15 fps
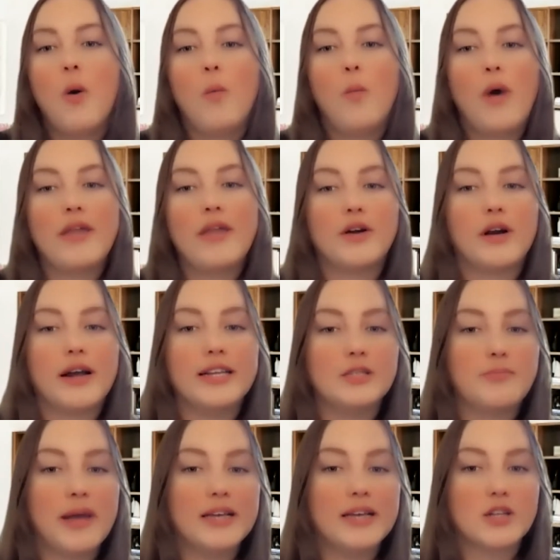whether it's
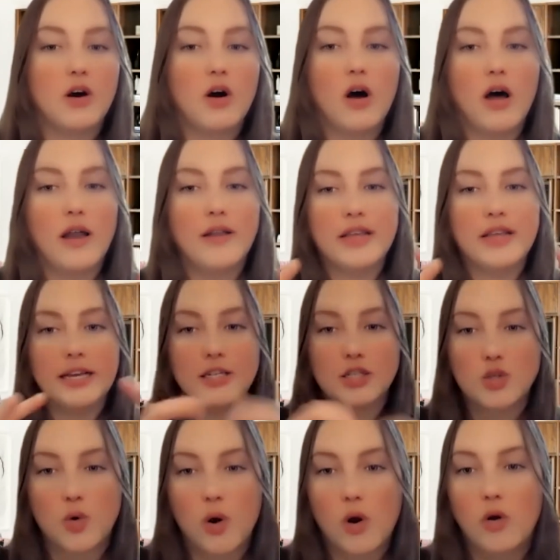based on the
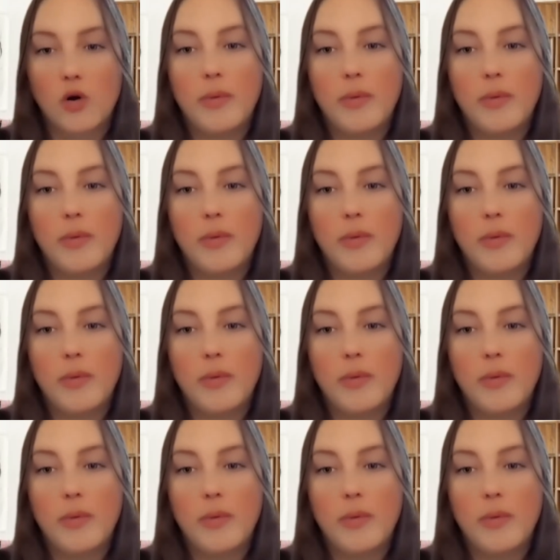historical